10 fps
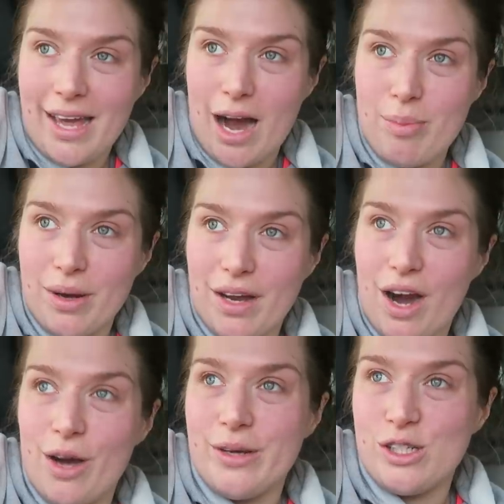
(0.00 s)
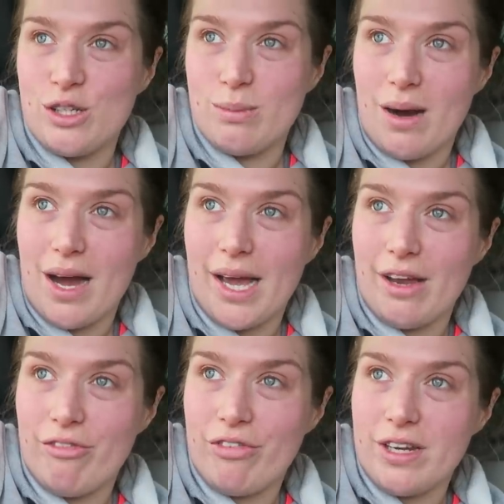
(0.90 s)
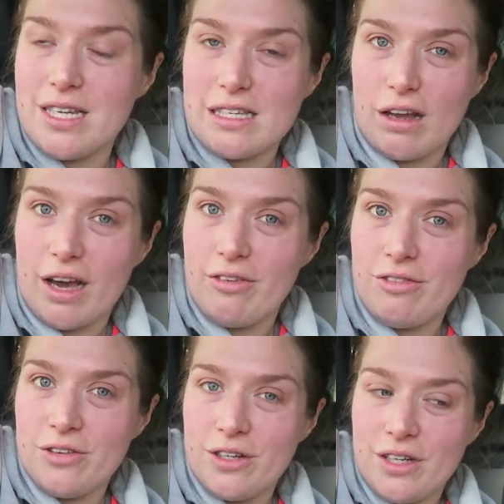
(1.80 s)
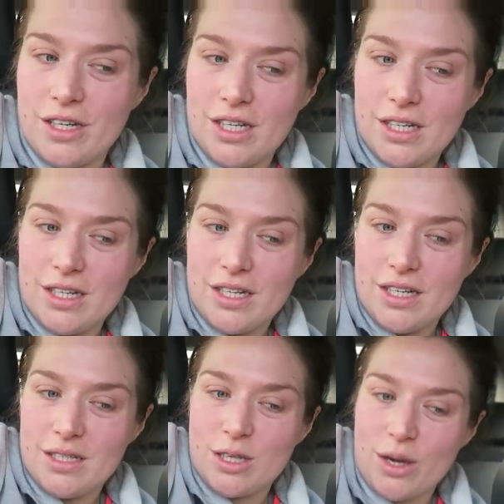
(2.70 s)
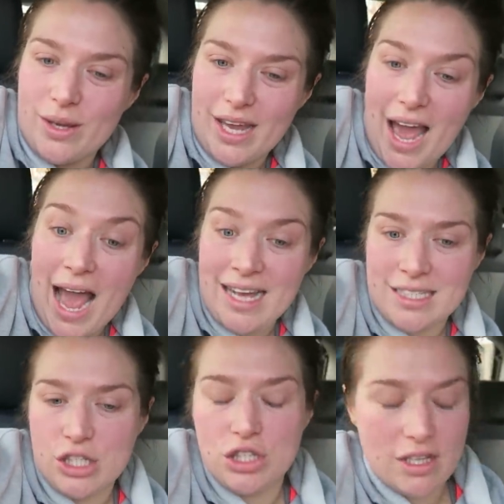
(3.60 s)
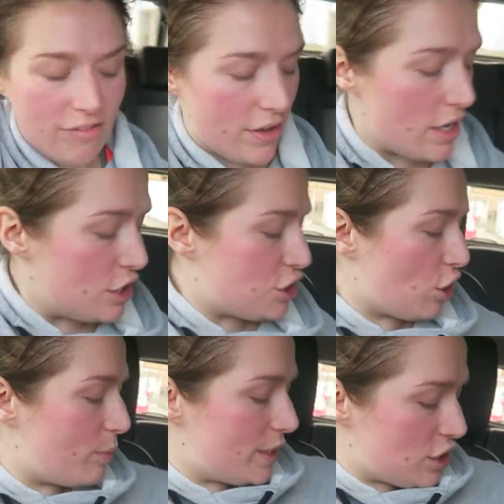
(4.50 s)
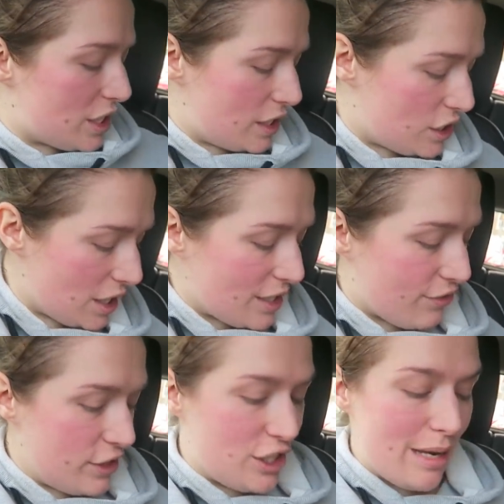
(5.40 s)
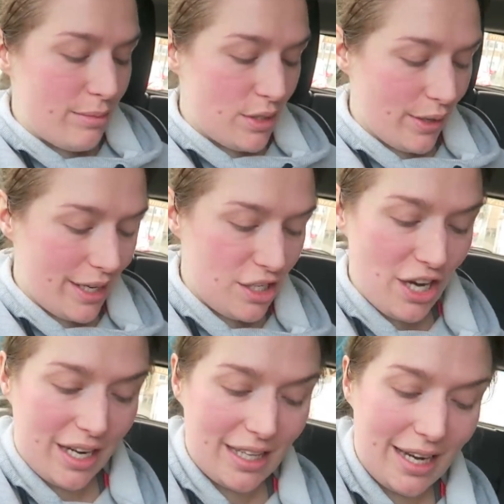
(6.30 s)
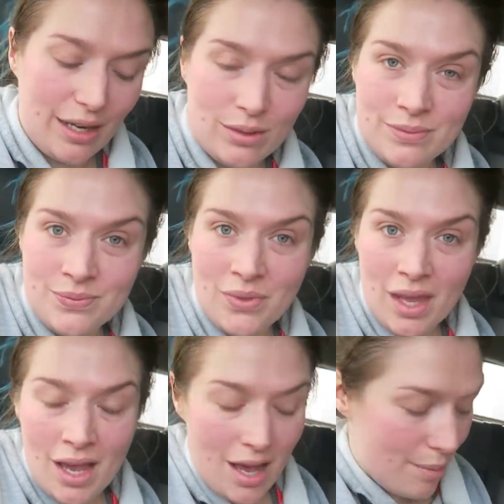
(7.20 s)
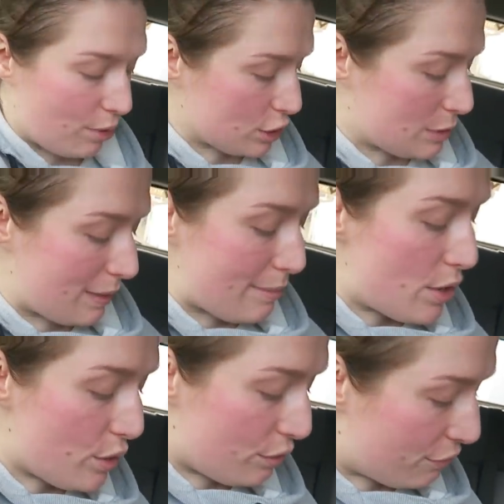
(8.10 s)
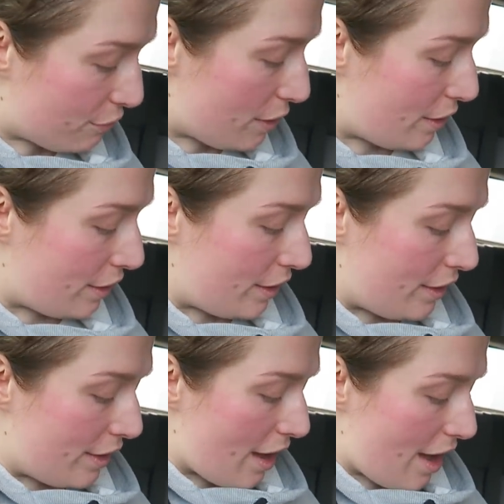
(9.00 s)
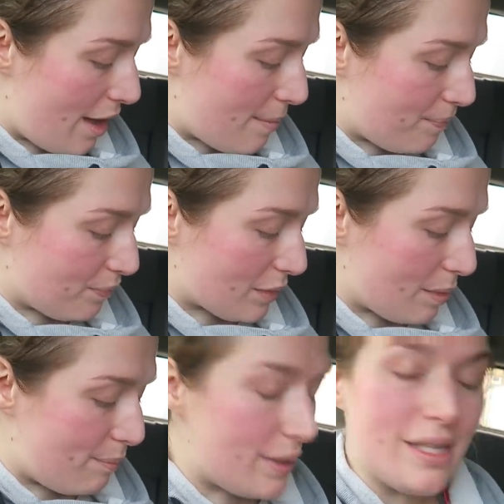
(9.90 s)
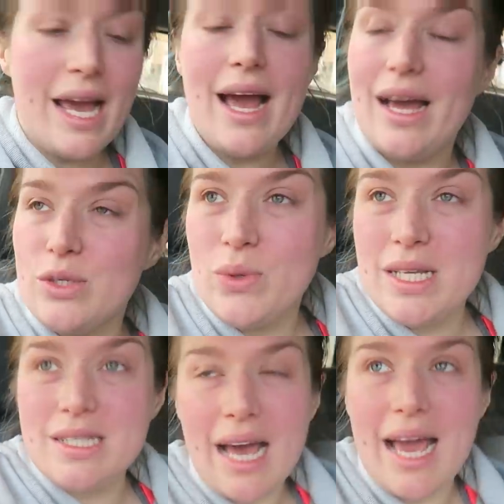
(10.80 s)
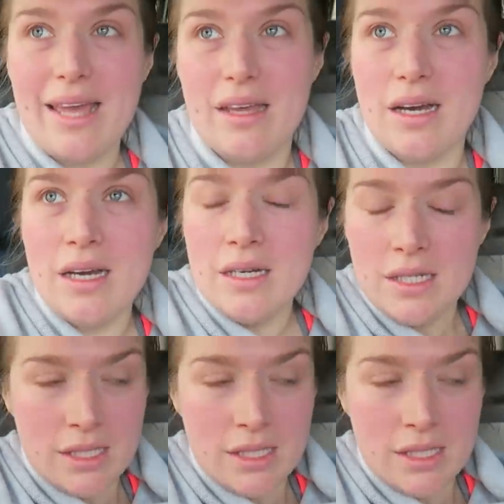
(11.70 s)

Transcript: get up and go into my fitness life. So yes, she's given, she told me that she teaches at a different gym, so I'm gonna check that out and possibly move. Um, but yeah, I just wanna say that